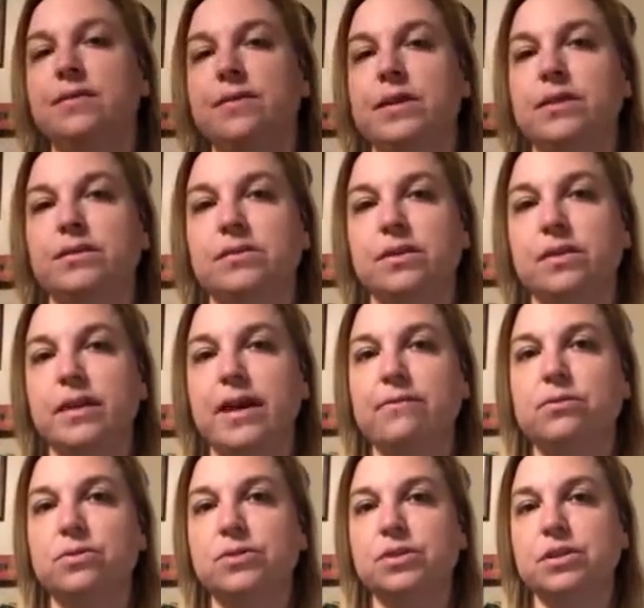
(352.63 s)
There's the
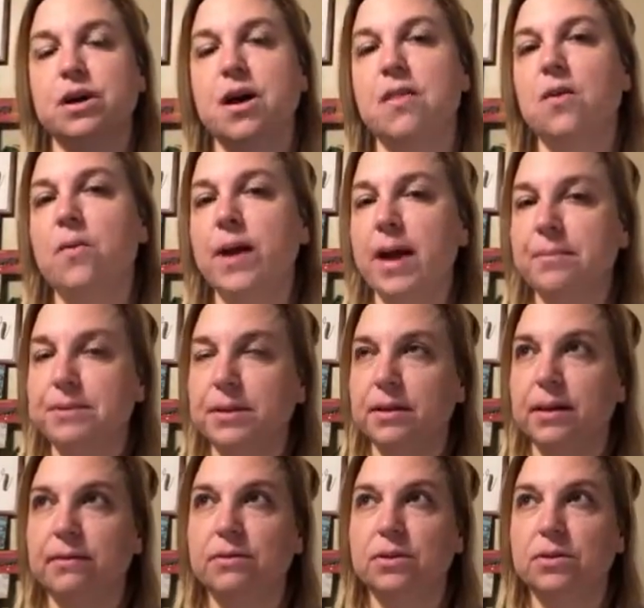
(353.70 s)
levels all the way up to
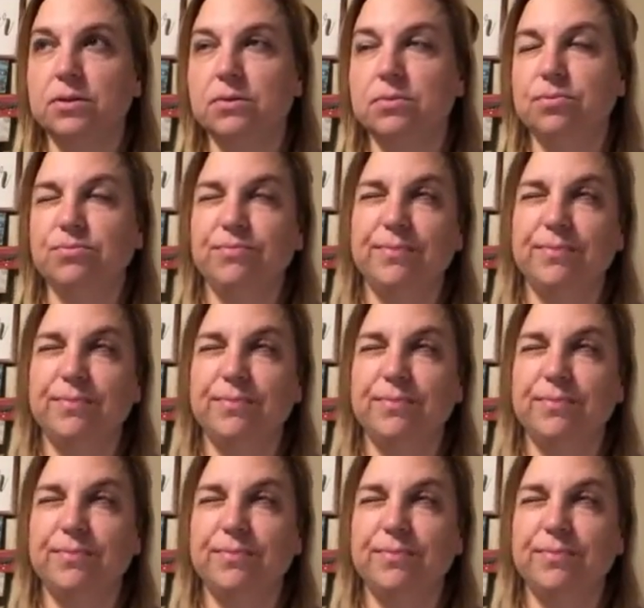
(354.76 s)
level,